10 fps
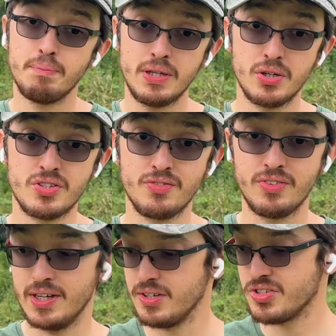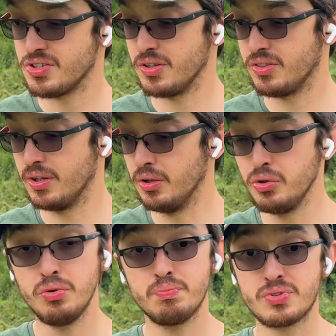And because of this,
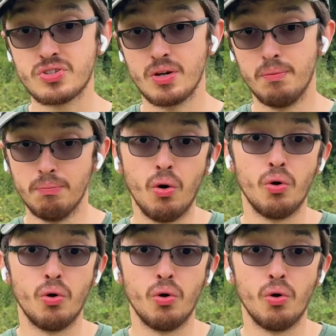the loops